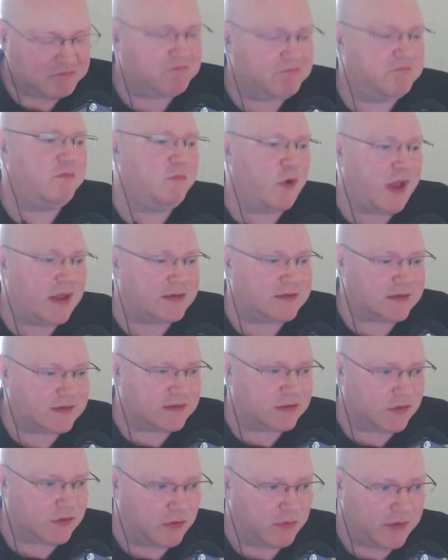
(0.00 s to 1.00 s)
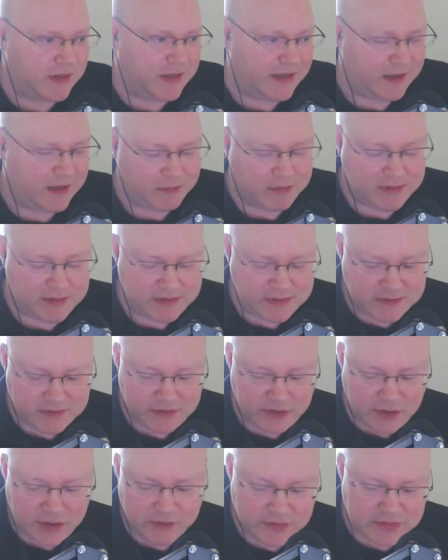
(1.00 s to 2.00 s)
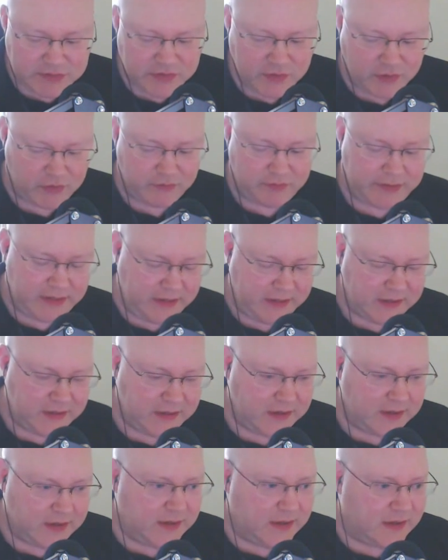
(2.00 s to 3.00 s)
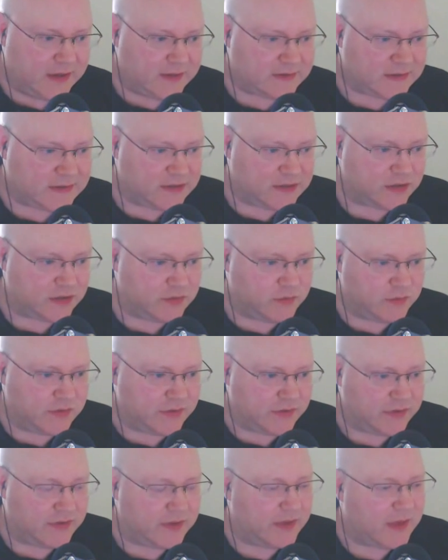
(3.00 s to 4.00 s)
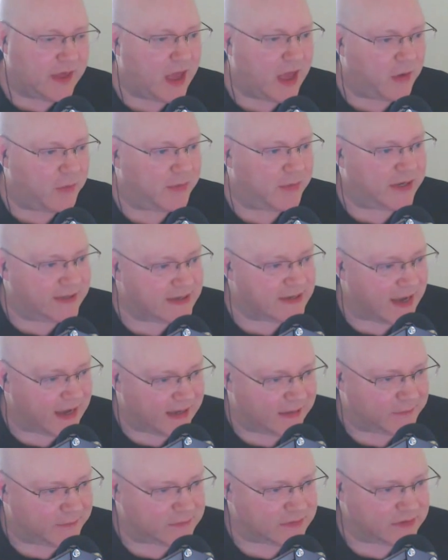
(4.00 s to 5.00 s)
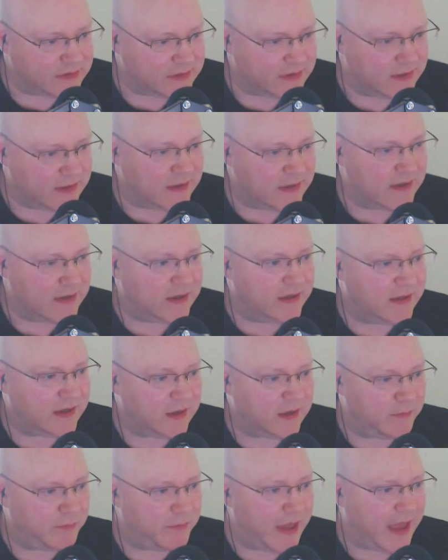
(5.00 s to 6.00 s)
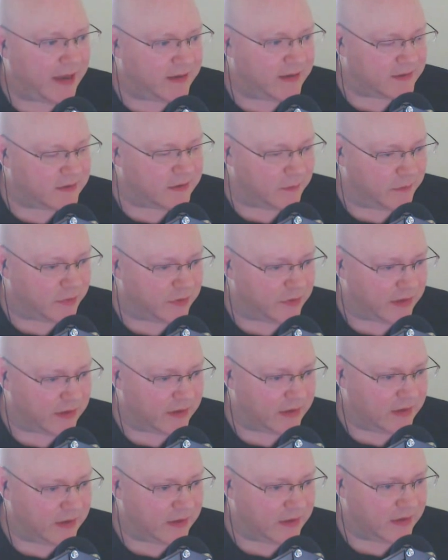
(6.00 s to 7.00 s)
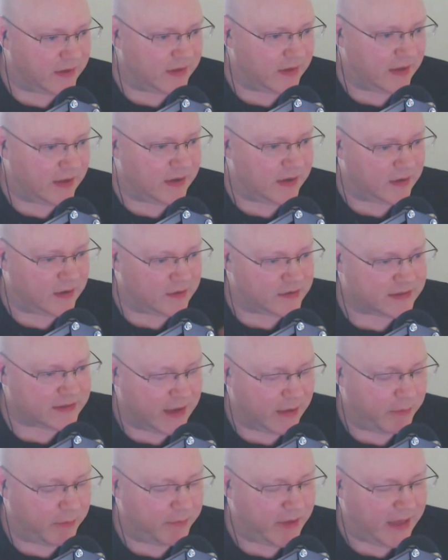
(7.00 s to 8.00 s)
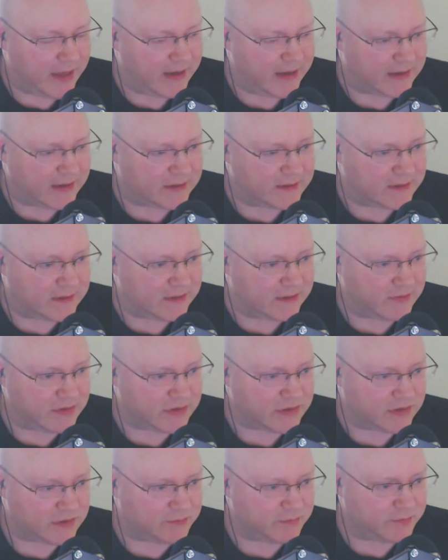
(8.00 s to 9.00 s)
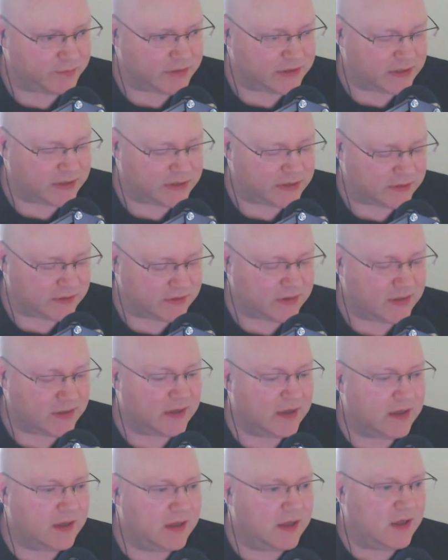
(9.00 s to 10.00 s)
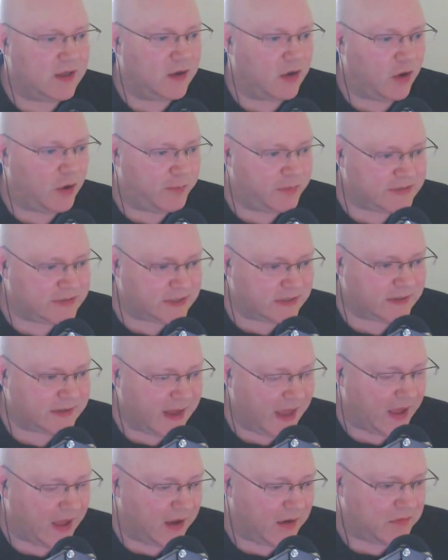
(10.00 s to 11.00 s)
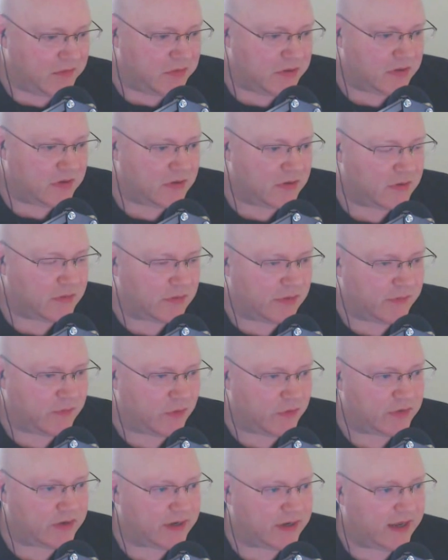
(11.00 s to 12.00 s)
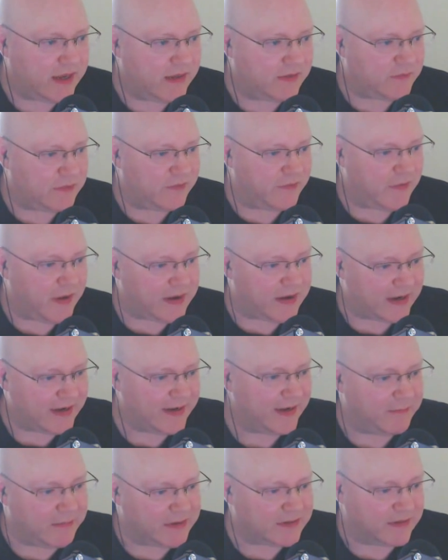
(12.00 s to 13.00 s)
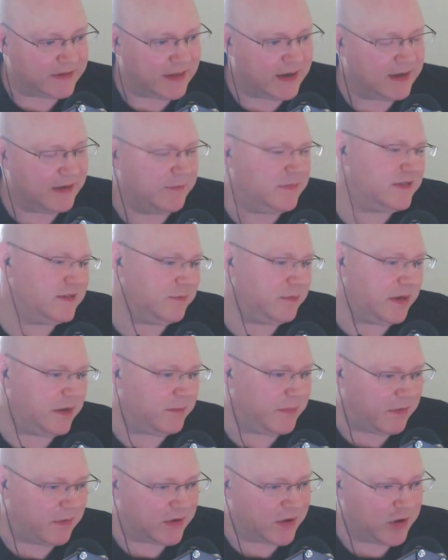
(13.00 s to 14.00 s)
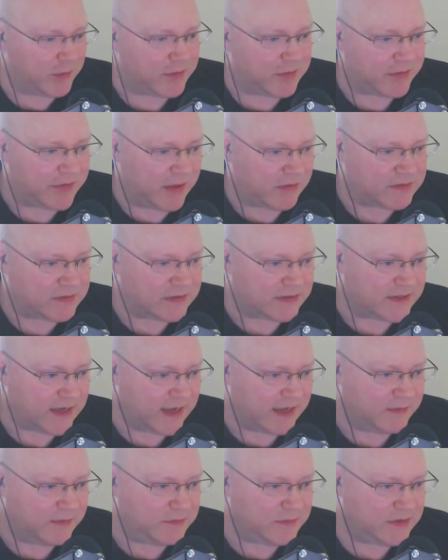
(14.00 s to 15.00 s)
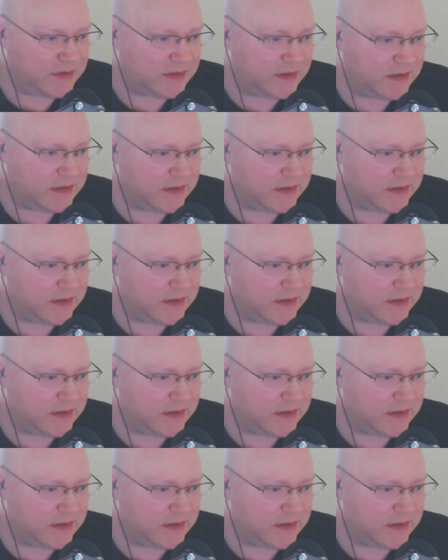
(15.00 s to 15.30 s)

Where's the story here? Well, this new story is to do with how many times you can bend something and it'll snap back into the original position. Up until now, we've had a limit, and that limit's been about a couple of thousand times.